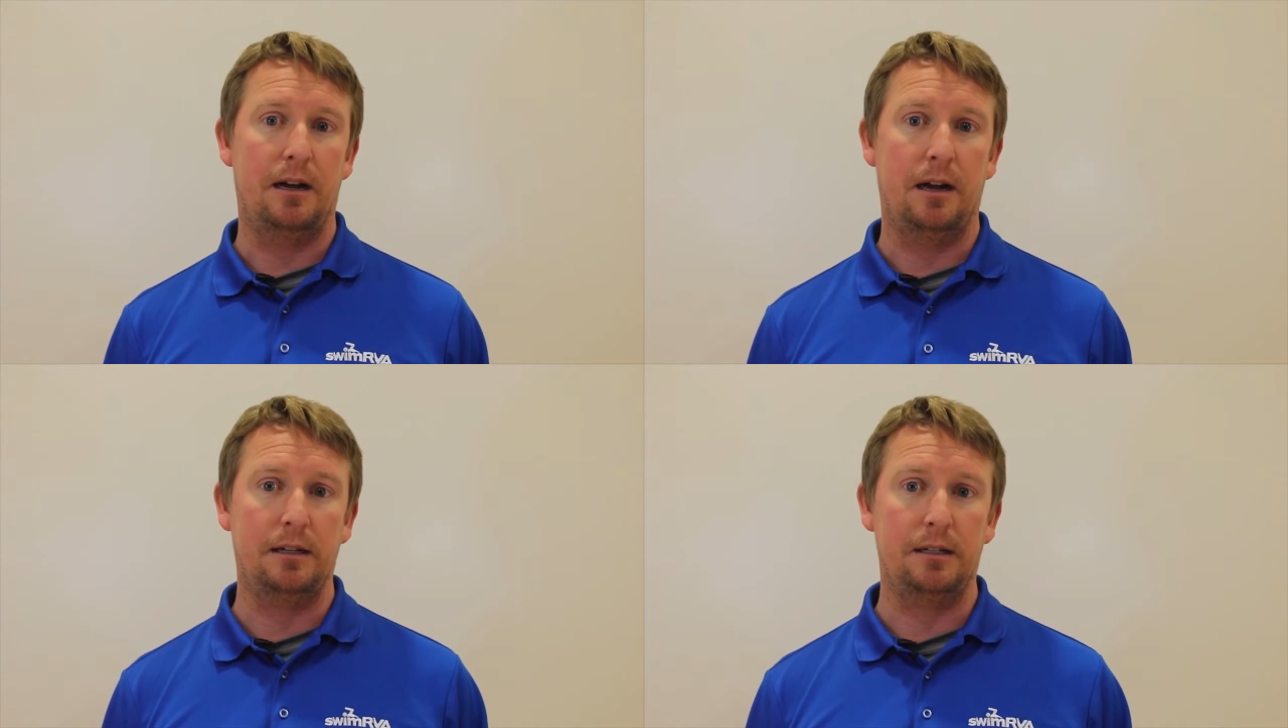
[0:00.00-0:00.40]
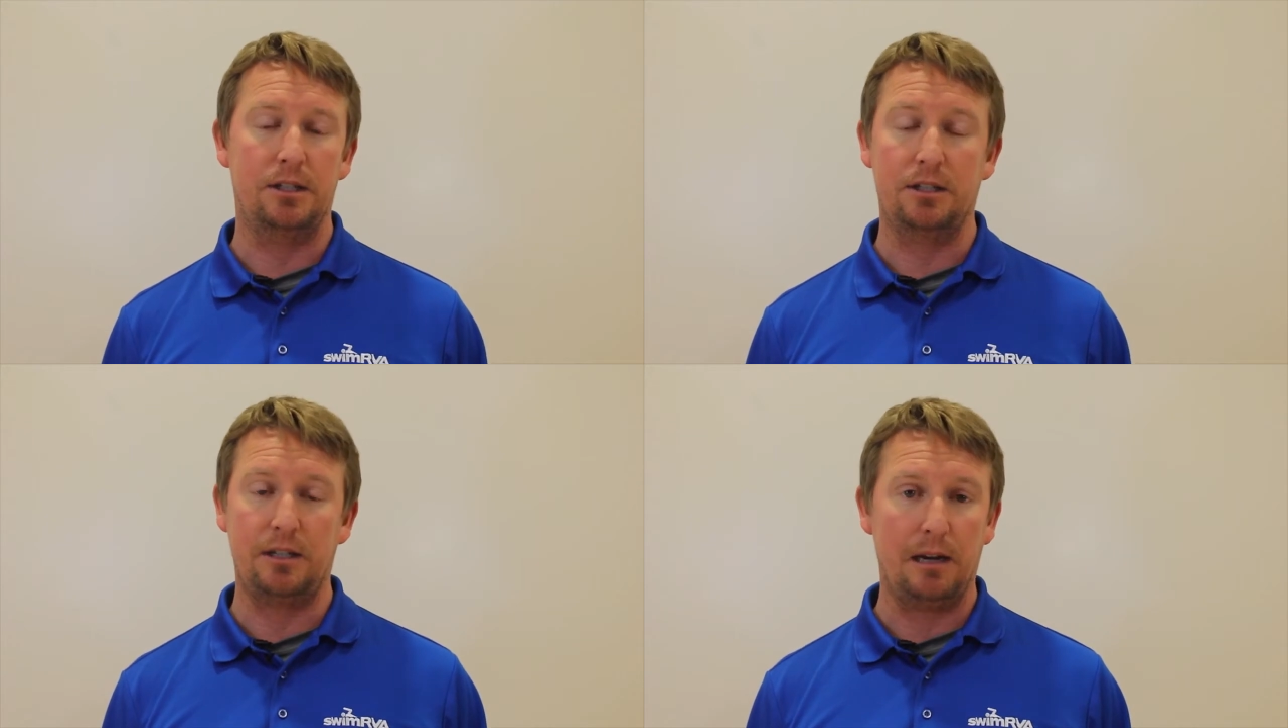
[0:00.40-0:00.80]
uh,
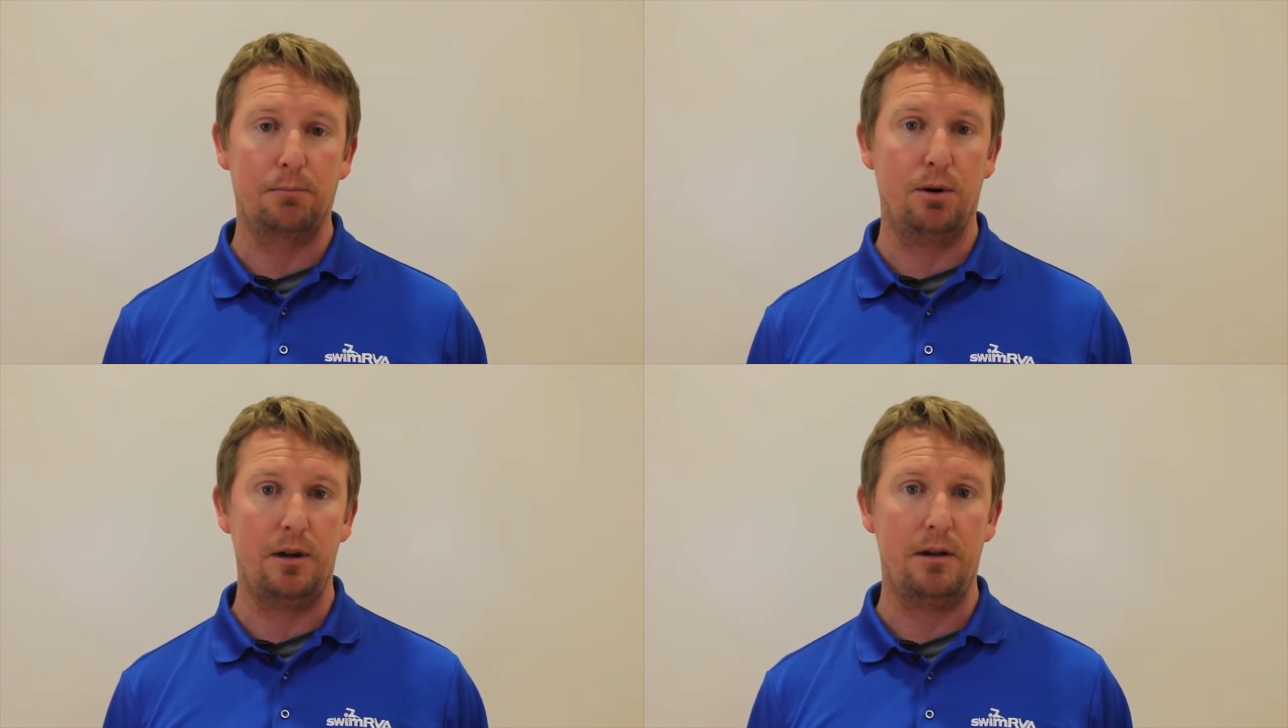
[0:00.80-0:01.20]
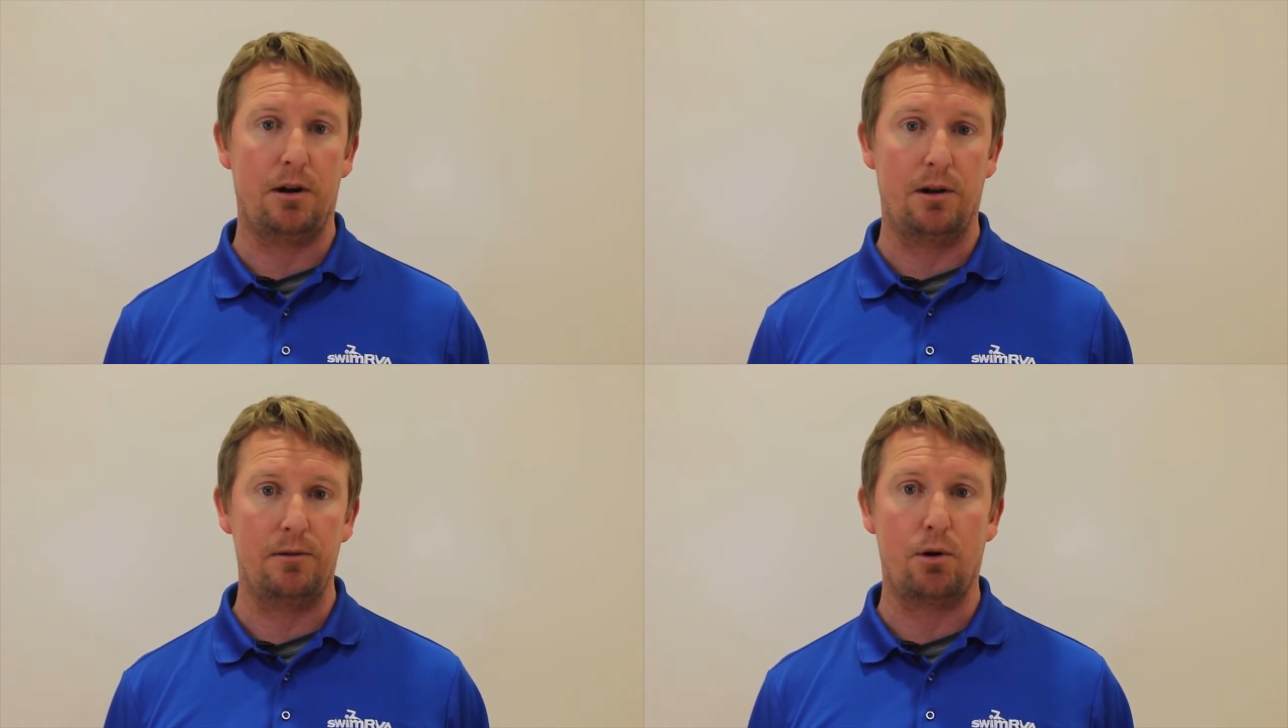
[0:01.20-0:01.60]
just kicked booty
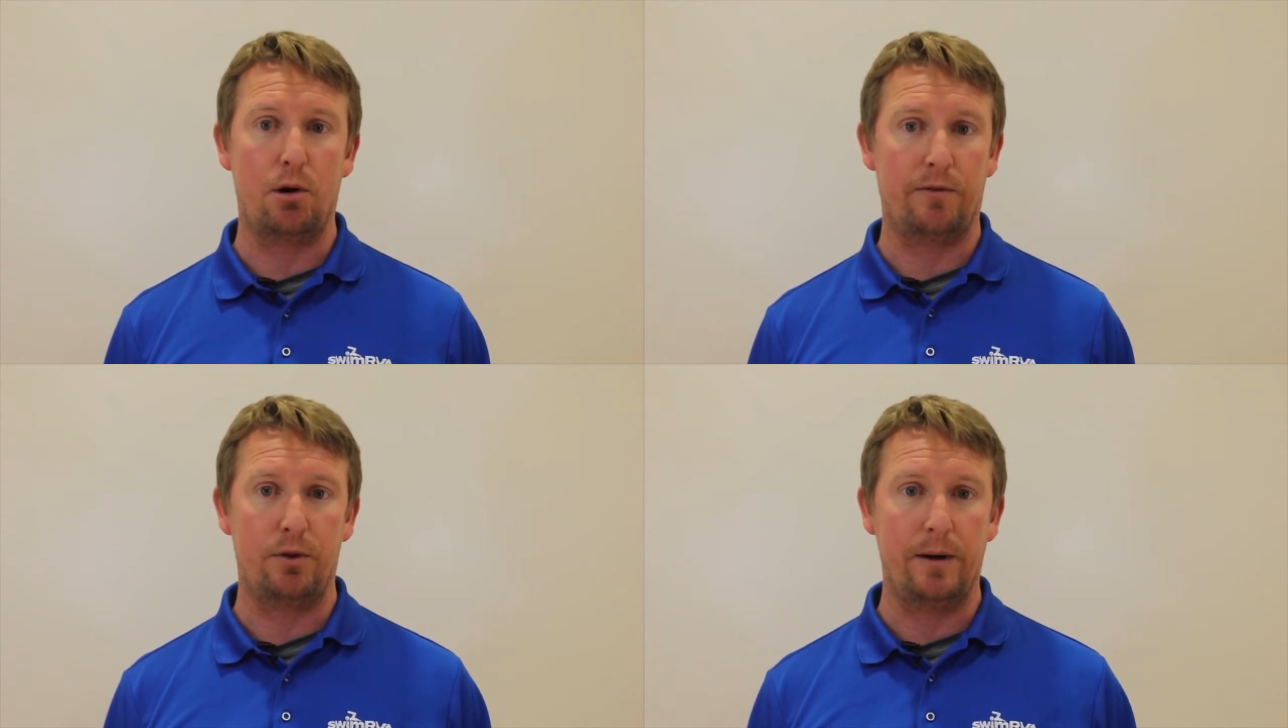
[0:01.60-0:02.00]
on all of